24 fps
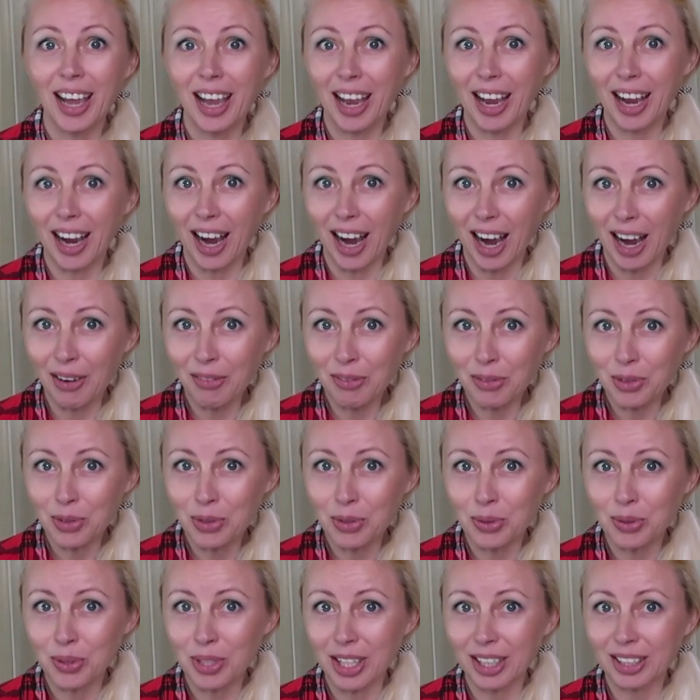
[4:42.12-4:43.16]
how
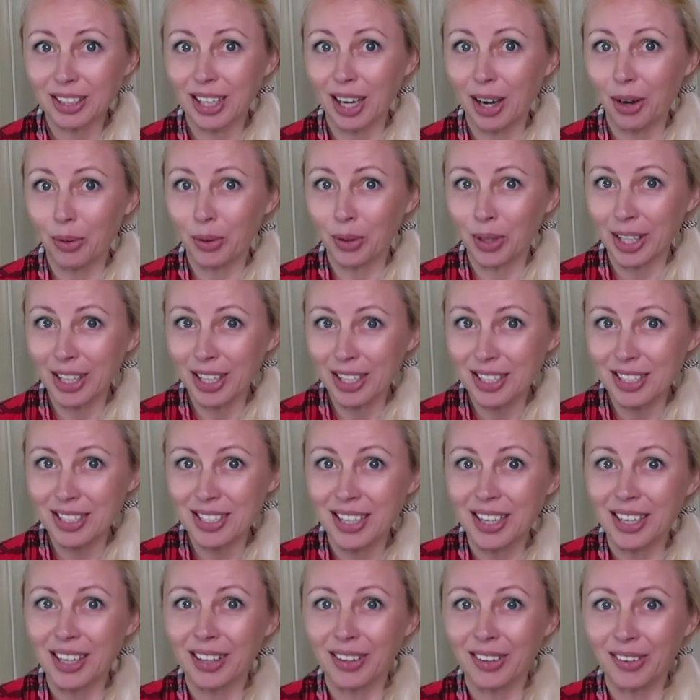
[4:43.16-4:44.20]
to get our kids
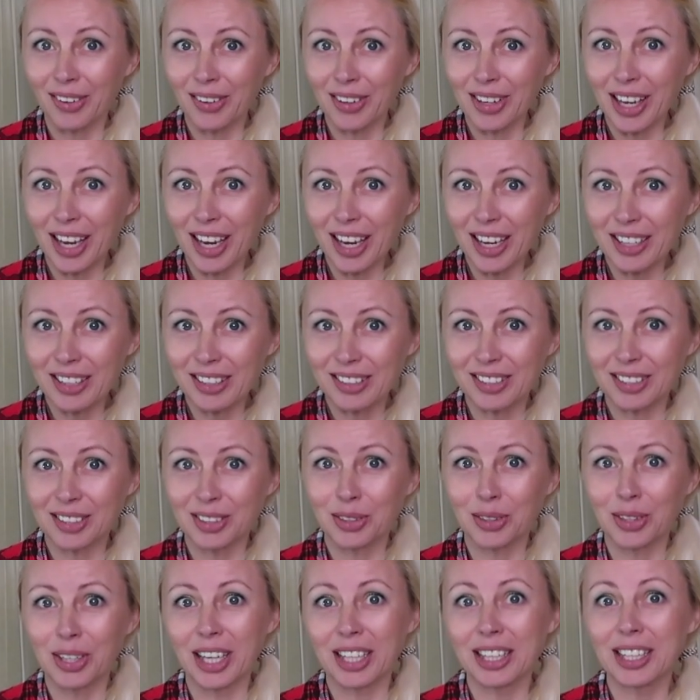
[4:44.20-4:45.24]
create
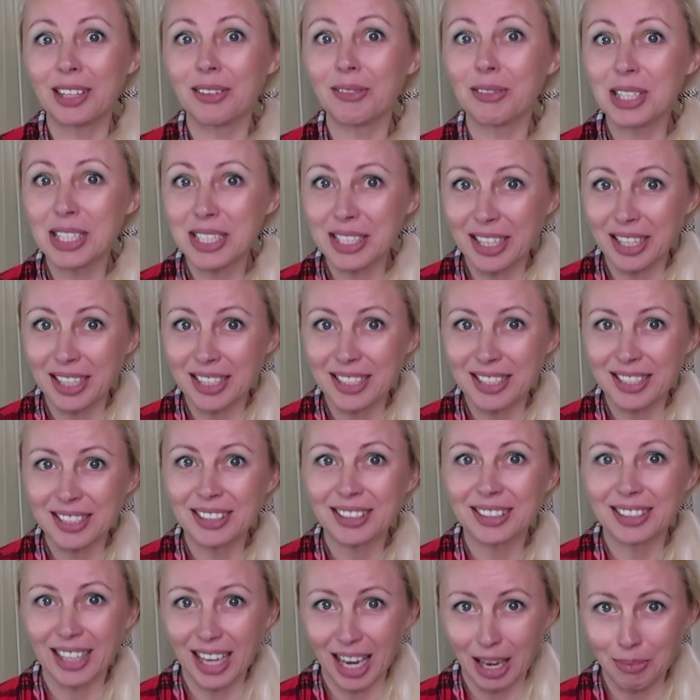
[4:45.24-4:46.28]
together with us
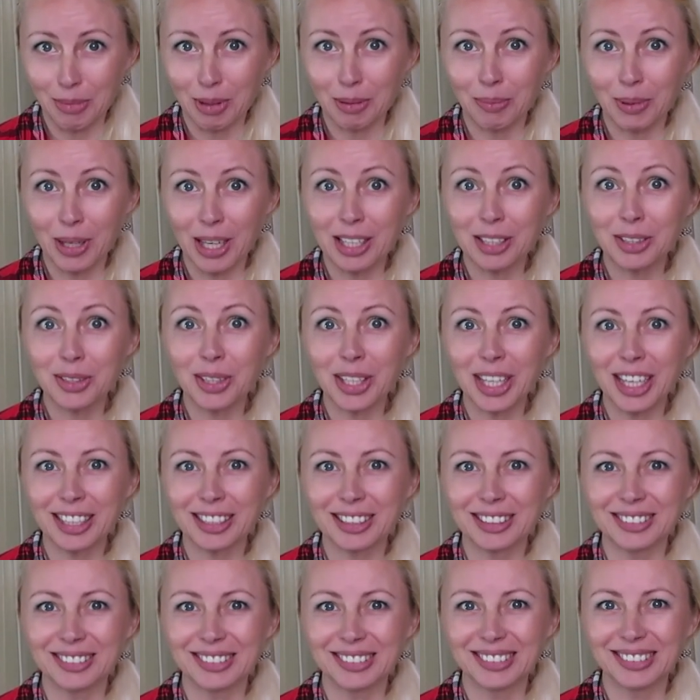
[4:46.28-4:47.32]
diamond paint
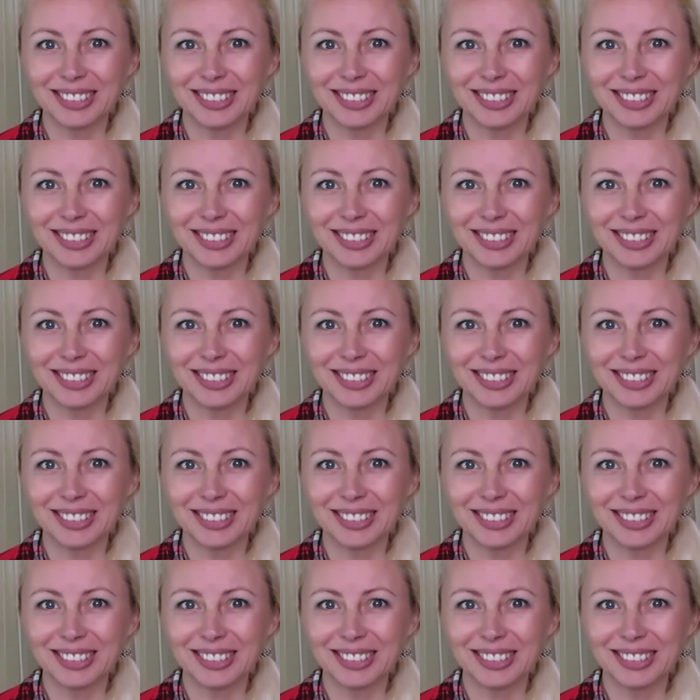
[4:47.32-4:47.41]
together